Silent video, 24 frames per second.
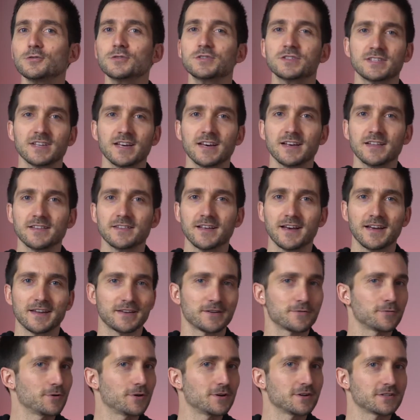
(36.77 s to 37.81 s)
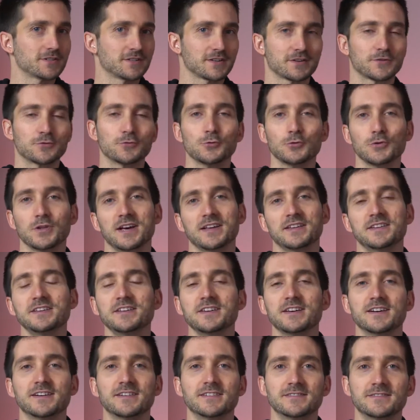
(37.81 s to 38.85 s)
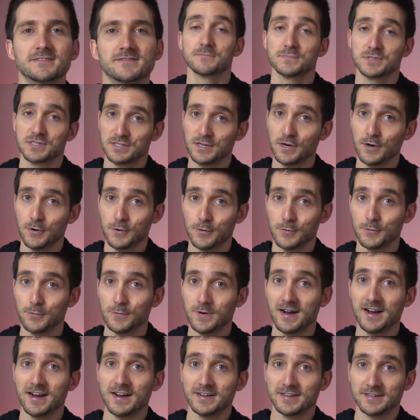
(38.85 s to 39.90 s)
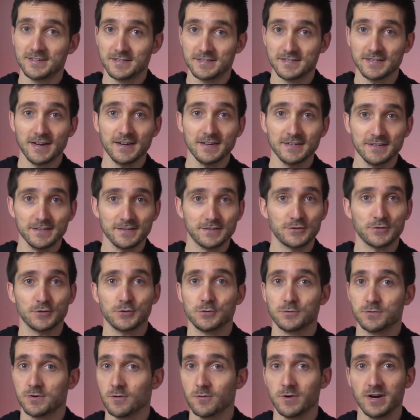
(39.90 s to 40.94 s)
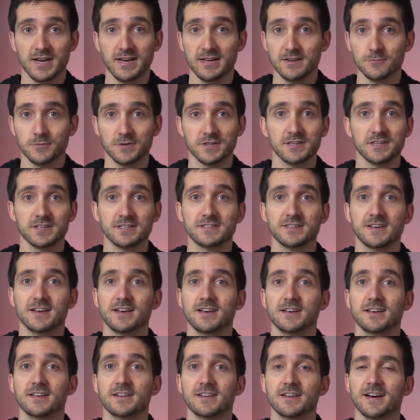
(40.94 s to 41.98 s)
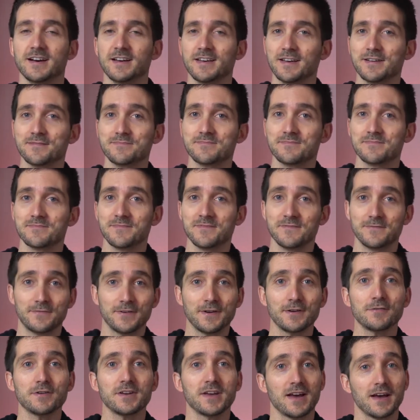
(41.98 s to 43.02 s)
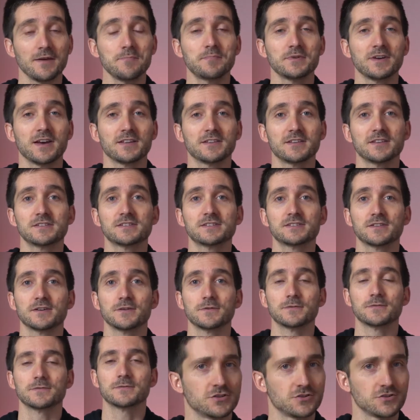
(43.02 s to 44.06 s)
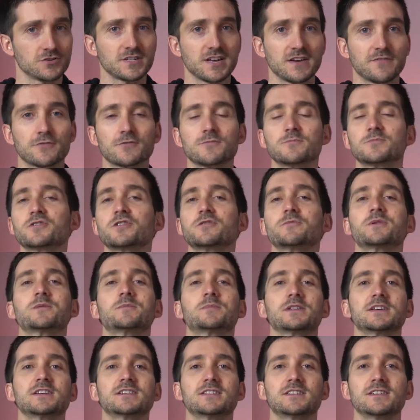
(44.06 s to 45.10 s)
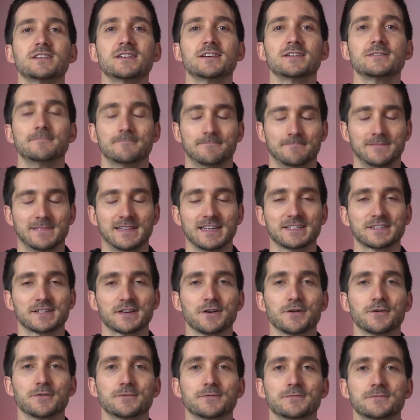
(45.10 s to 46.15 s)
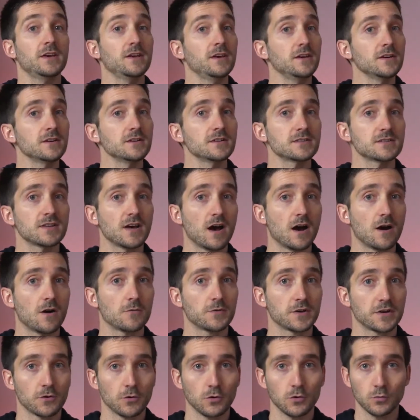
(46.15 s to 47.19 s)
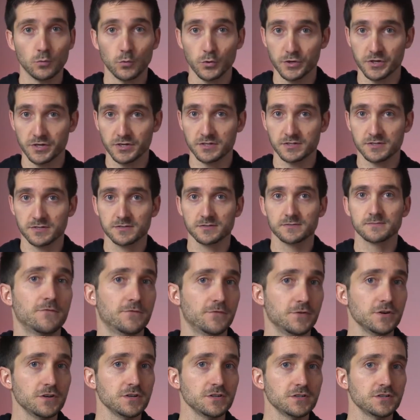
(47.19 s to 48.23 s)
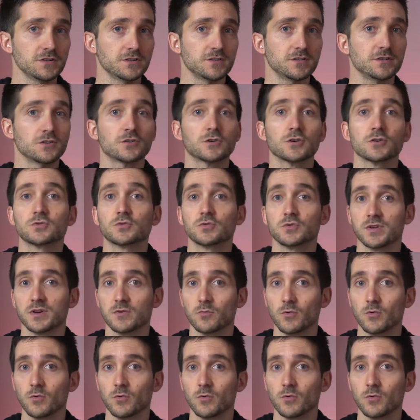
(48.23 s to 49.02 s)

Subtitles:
said that it was a cool idea. So I decided to go ahead with it and I am very happy I did so. Joseph from Train Me Please here, let's go. Here's how it all works. First, you go to their